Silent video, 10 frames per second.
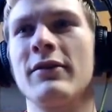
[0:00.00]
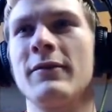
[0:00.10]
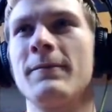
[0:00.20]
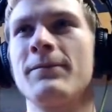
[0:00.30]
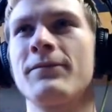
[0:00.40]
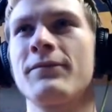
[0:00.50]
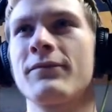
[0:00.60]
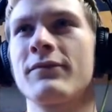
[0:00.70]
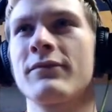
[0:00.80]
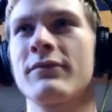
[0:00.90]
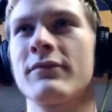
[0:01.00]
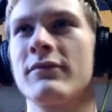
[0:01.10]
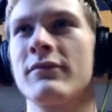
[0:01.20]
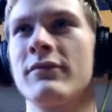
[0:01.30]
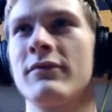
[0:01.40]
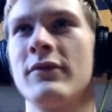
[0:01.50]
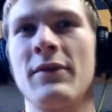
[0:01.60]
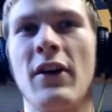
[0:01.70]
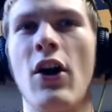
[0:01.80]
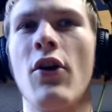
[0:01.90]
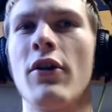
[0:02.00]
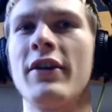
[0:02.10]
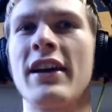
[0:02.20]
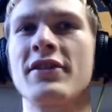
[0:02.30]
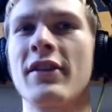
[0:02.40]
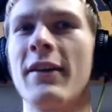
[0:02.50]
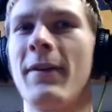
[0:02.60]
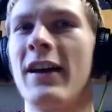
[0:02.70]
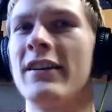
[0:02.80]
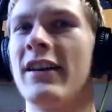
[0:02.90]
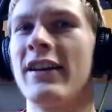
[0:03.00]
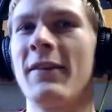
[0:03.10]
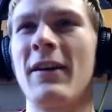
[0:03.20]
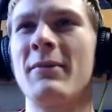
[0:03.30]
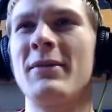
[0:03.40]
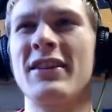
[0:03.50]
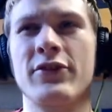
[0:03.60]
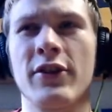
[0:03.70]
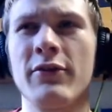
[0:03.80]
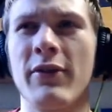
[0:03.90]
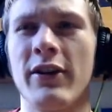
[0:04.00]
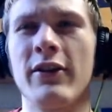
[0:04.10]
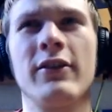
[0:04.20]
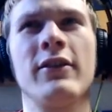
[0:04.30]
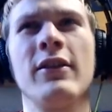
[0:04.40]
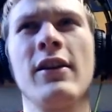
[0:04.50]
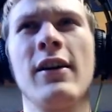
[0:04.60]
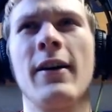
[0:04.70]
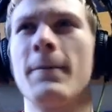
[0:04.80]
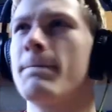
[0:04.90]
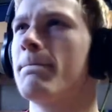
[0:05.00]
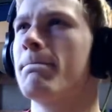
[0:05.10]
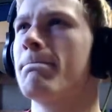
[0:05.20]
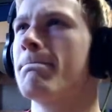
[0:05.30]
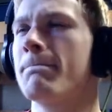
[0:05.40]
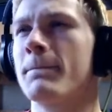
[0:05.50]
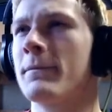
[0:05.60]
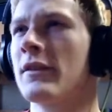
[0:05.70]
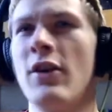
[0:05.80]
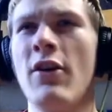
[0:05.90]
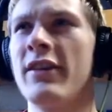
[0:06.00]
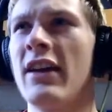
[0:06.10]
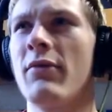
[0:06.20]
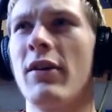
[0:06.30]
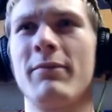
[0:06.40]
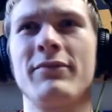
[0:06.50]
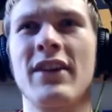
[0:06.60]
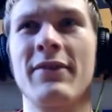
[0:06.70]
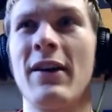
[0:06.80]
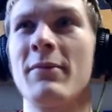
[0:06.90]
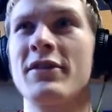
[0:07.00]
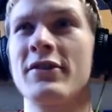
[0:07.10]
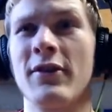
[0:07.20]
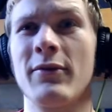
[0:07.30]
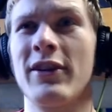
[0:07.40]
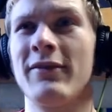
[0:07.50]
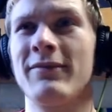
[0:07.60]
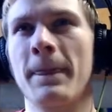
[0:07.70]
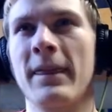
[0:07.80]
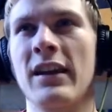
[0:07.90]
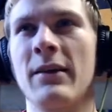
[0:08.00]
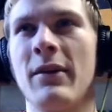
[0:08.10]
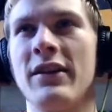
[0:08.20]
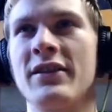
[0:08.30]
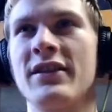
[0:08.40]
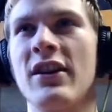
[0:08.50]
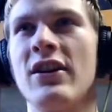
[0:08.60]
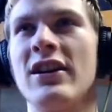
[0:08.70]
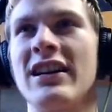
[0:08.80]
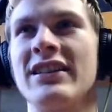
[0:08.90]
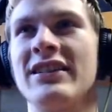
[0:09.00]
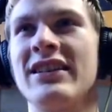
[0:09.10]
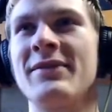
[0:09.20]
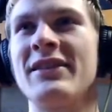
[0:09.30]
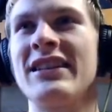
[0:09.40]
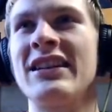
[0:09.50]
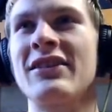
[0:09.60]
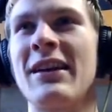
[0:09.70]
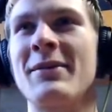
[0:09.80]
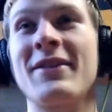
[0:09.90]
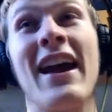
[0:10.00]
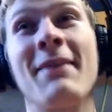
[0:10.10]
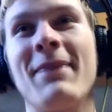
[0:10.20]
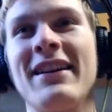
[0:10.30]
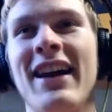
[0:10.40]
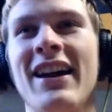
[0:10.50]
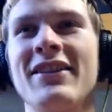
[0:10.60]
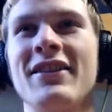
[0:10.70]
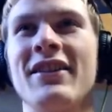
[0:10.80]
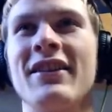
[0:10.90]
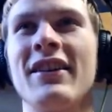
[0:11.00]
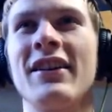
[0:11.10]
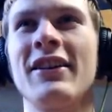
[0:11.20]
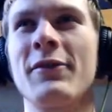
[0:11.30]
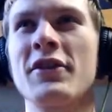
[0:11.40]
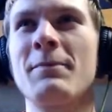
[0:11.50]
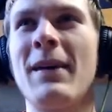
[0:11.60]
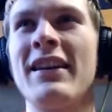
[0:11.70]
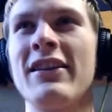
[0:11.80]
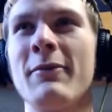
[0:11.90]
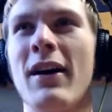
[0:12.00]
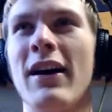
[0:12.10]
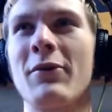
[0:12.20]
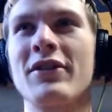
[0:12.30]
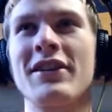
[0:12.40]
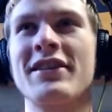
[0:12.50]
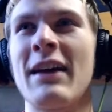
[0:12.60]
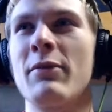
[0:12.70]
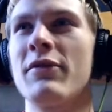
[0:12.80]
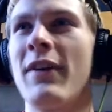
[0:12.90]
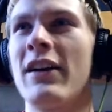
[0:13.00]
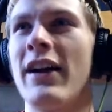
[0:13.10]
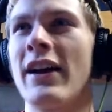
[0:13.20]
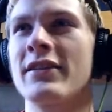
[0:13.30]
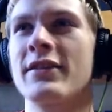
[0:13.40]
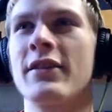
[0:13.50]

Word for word: missing here. oh, okay. So I gotta find I gotta find a missing turn wheel. Huh. Hmm. Okay. Well, time to find the missing turn wheel. Well, it's... Oh, I love the eerie Hey, Bendy, how you doing? First Bendy of them all. I wish I could stab you with a fire axe.